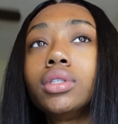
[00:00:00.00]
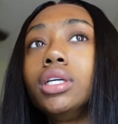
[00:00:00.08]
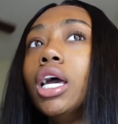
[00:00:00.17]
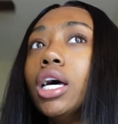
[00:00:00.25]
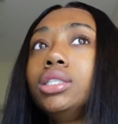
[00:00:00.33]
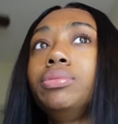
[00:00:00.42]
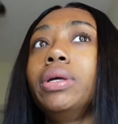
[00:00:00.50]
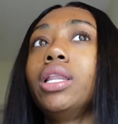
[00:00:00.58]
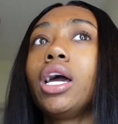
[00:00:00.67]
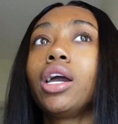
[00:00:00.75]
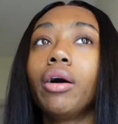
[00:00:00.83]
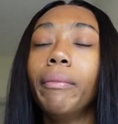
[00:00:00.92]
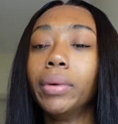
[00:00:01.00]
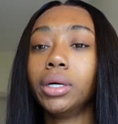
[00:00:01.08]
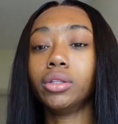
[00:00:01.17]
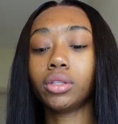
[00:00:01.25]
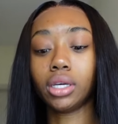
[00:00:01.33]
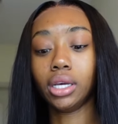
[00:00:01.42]
Yeah, it's been like a
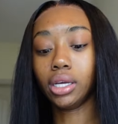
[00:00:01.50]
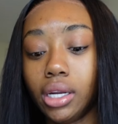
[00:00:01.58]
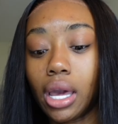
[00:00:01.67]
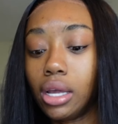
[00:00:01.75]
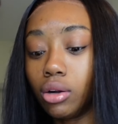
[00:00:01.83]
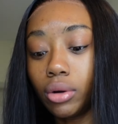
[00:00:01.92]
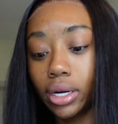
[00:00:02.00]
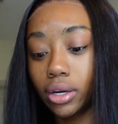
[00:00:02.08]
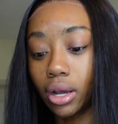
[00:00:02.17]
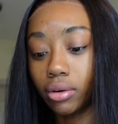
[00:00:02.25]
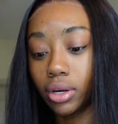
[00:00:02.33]
month, and ain't no hair down